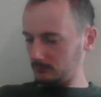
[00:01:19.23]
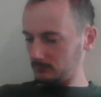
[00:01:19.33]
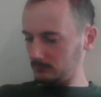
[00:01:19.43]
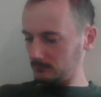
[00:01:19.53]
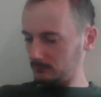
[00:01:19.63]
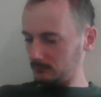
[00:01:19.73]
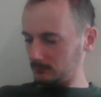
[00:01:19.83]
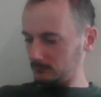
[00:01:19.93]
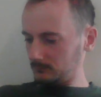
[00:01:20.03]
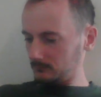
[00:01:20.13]

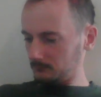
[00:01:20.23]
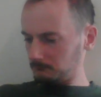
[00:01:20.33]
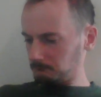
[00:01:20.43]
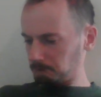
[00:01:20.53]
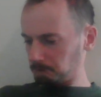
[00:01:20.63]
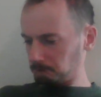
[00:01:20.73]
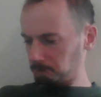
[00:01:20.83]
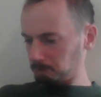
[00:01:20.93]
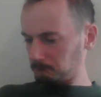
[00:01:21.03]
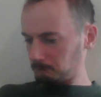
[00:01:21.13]

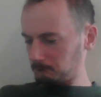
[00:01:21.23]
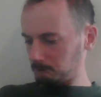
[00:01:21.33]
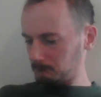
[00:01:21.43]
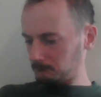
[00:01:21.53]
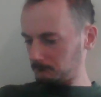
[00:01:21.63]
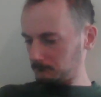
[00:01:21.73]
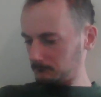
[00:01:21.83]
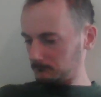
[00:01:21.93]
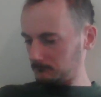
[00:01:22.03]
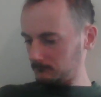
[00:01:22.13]

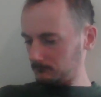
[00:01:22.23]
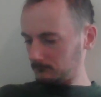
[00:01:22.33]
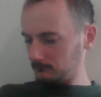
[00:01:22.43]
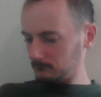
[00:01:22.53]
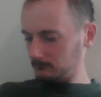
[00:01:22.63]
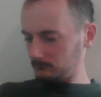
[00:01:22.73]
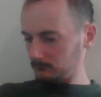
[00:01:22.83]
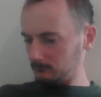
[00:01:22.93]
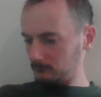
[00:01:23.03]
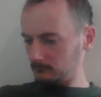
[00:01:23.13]

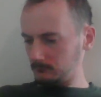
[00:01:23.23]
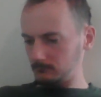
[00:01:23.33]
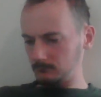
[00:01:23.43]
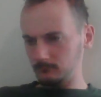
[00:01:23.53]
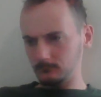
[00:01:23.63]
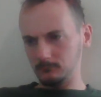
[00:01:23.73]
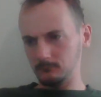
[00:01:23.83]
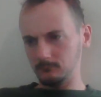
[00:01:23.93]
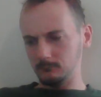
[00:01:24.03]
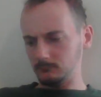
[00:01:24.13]

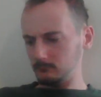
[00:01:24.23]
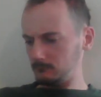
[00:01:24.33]
No one is speaking in this clip.